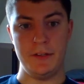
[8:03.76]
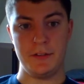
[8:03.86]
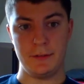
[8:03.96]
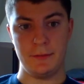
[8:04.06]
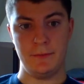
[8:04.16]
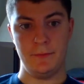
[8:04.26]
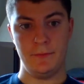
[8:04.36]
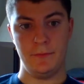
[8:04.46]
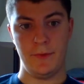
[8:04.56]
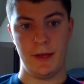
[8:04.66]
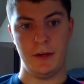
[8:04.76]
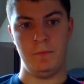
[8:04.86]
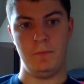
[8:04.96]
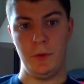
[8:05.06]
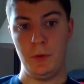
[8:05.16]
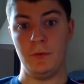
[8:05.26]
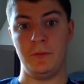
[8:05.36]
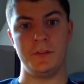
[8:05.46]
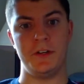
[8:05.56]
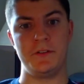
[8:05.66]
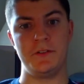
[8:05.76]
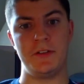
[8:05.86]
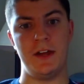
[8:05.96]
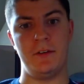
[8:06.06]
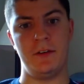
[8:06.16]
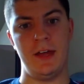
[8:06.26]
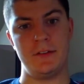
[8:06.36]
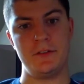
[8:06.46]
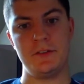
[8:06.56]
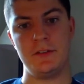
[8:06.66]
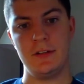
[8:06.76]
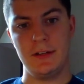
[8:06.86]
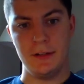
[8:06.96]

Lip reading: Lisa had a beautiful touchdown catch